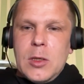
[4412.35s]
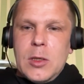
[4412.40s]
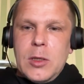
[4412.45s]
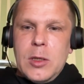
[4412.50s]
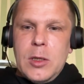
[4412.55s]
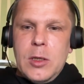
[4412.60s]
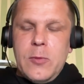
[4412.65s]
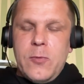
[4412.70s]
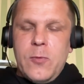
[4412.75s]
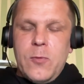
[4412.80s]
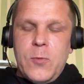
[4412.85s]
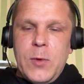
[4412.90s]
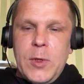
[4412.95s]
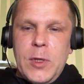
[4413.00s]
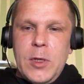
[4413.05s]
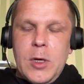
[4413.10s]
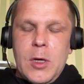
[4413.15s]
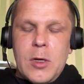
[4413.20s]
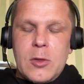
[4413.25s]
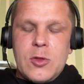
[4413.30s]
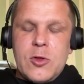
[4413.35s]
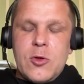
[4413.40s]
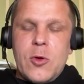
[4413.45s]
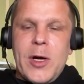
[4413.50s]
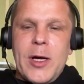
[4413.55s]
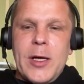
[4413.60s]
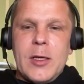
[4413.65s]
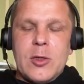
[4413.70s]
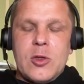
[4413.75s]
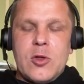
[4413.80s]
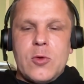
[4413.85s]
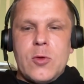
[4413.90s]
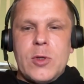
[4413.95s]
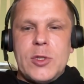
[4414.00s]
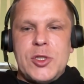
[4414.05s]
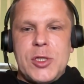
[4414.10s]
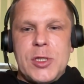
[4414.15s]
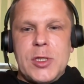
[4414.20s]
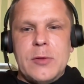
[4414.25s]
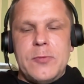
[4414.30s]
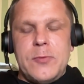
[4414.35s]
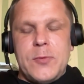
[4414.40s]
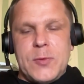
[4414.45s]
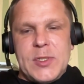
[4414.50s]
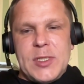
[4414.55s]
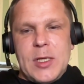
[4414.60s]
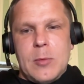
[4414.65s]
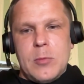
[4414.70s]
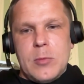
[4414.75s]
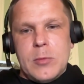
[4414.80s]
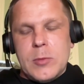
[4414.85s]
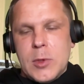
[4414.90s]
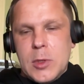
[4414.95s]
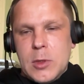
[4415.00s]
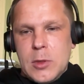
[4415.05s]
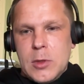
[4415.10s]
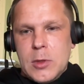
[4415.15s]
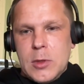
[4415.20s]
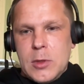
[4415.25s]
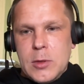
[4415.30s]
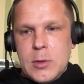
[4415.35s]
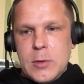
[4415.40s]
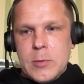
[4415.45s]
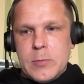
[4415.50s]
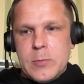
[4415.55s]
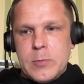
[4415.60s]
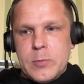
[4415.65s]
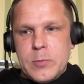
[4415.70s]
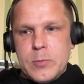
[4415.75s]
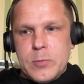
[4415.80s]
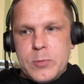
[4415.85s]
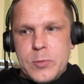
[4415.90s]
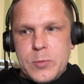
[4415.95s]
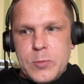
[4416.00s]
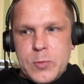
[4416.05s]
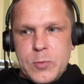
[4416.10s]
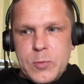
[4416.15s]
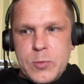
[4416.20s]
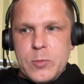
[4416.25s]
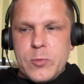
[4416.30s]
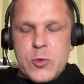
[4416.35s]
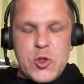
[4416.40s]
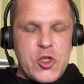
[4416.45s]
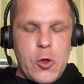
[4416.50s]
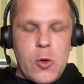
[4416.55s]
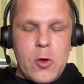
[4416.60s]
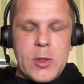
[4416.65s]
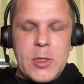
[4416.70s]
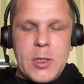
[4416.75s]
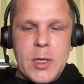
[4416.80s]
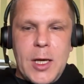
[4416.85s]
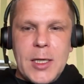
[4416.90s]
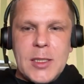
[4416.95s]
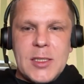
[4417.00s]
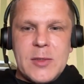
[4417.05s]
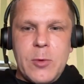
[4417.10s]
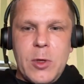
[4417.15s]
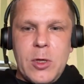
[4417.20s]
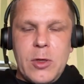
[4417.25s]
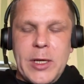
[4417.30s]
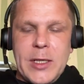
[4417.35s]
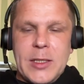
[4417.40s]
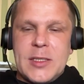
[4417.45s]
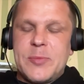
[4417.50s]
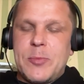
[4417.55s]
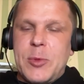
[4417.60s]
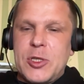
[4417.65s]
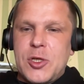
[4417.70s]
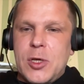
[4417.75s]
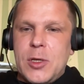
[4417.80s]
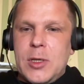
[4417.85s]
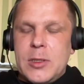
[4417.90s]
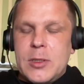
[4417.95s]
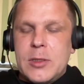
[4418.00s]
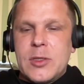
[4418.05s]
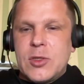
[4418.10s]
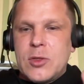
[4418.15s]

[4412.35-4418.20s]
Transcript: If we are trying to achieve some short answer and especially